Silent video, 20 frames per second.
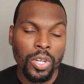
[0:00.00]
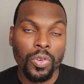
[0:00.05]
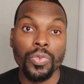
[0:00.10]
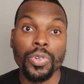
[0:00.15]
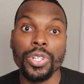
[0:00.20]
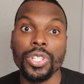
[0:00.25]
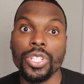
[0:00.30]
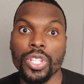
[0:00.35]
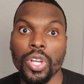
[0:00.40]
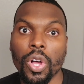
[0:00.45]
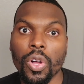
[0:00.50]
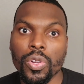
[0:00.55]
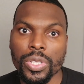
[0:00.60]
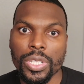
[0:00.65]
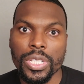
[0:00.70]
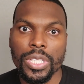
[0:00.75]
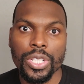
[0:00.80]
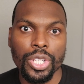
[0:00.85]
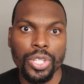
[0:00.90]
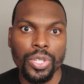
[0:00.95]

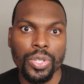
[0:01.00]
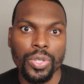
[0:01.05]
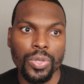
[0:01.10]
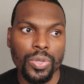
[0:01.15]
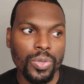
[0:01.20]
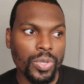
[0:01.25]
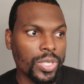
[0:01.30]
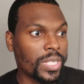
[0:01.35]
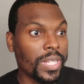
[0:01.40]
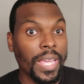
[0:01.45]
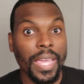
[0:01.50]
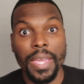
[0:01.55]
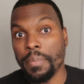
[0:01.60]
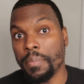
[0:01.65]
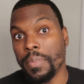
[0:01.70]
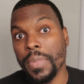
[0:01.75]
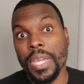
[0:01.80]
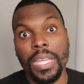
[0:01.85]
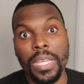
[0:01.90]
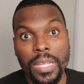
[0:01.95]
results to, say,
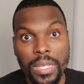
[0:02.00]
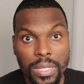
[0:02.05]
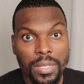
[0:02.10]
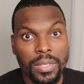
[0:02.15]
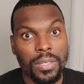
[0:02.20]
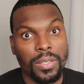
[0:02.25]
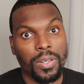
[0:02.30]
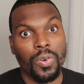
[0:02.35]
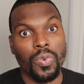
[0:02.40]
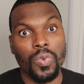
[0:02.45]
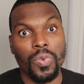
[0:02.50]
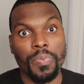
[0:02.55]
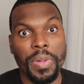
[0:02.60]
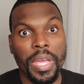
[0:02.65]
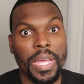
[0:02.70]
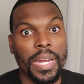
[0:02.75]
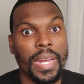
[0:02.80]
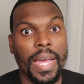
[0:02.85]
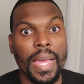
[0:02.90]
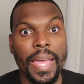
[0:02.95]
me, who
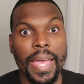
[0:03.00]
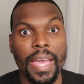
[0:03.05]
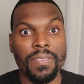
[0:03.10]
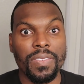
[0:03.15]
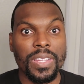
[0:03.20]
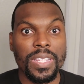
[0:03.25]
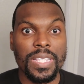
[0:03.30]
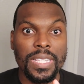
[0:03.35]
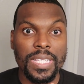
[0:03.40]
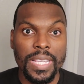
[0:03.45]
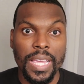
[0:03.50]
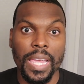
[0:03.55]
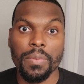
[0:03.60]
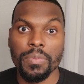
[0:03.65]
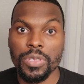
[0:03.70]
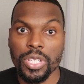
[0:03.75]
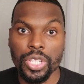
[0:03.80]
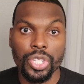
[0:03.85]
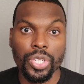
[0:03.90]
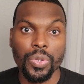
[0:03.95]
may not have the
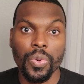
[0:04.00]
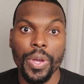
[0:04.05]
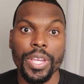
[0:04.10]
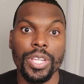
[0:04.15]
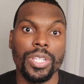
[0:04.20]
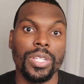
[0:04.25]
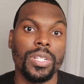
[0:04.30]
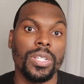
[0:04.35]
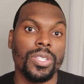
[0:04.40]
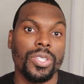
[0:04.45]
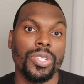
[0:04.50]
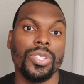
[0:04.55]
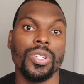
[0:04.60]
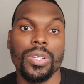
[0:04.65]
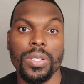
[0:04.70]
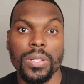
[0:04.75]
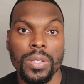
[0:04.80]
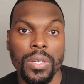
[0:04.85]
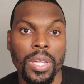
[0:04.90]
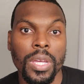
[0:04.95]
same situation as
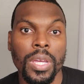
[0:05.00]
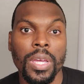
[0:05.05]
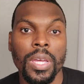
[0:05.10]
you,